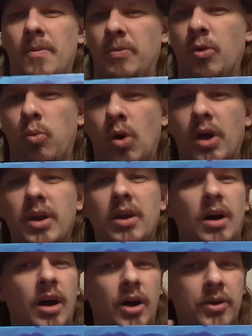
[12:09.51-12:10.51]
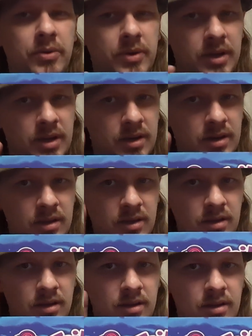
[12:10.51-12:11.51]
the 1 in 100
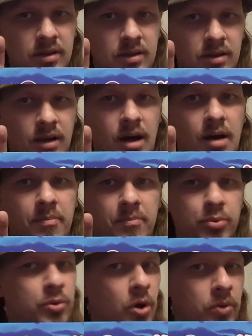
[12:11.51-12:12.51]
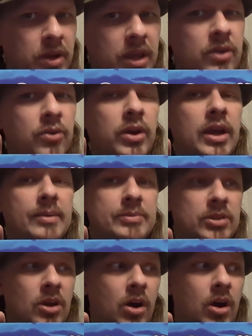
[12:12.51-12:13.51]
brony
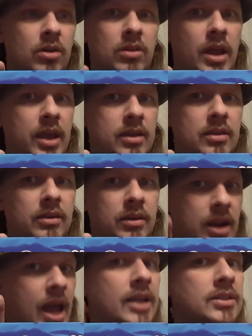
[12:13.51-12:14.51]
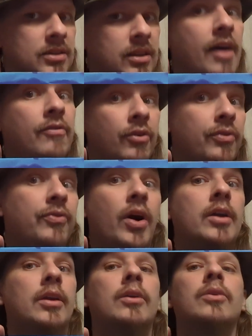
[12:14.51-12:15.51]
creeps are like next level
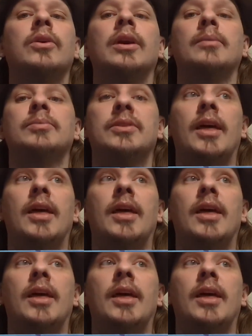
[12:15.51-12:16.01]
fucking creeps.